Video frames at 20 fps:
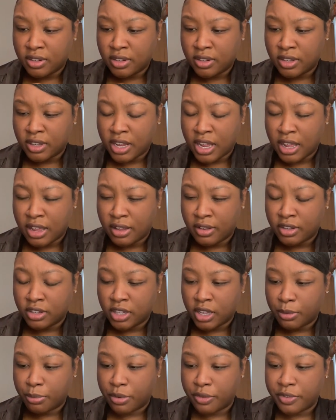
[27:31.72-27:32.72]
no, it's
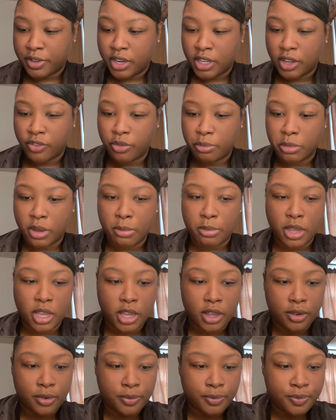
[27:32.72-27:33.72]
like preventing it from coming
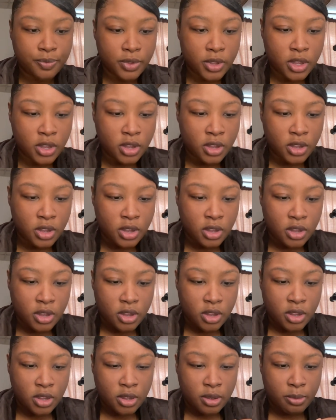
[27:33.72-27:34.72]
out.
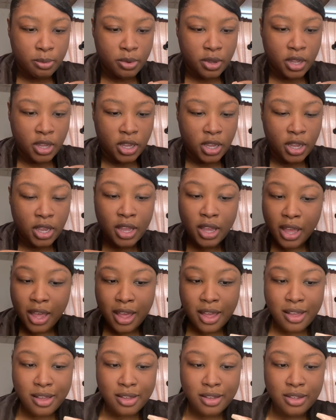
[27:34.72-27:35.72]
But yeah,
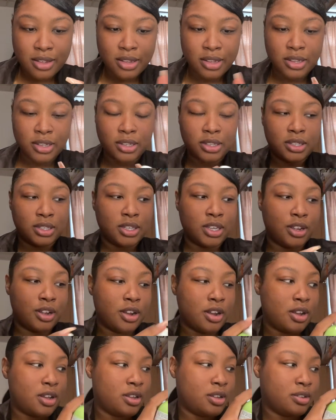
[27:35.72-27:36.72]
guys, your
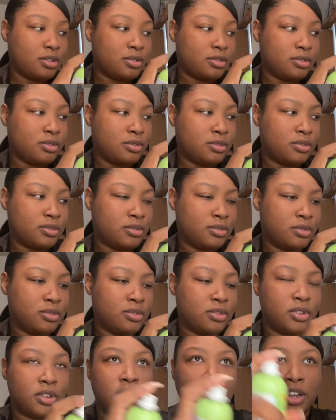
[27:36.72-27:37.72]
girl
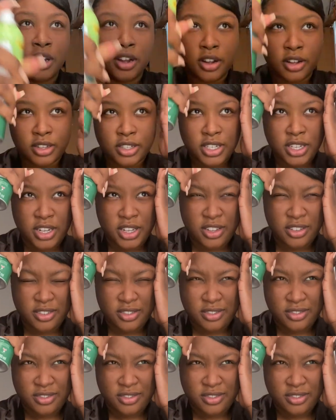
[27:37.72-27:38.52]
did it.